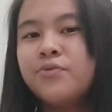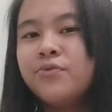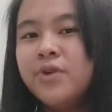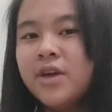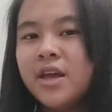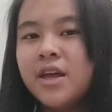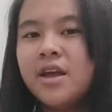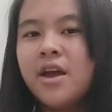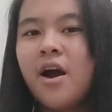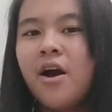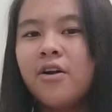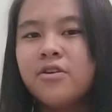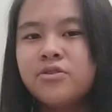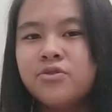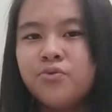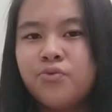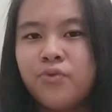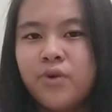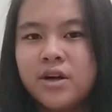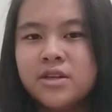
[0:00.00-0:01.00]
we are
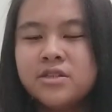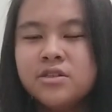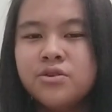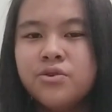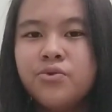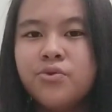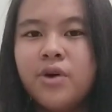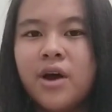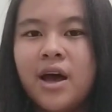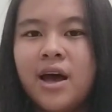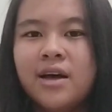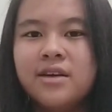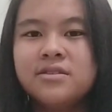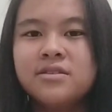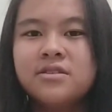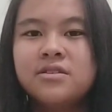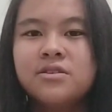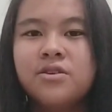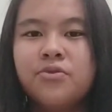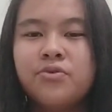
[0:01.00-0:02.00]
the ones who has
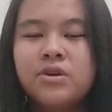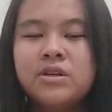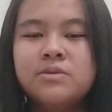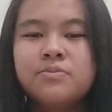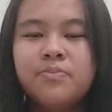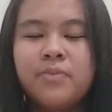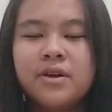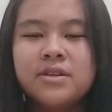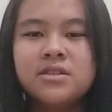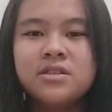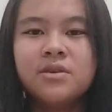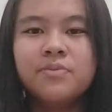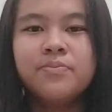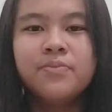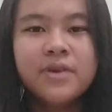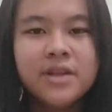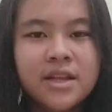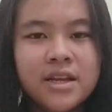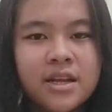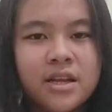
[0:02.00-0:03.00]
the
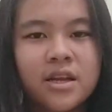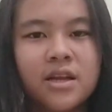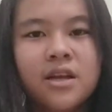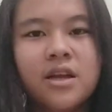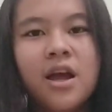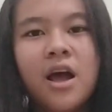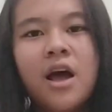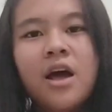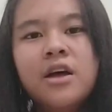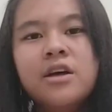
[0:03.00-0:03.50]
responsibility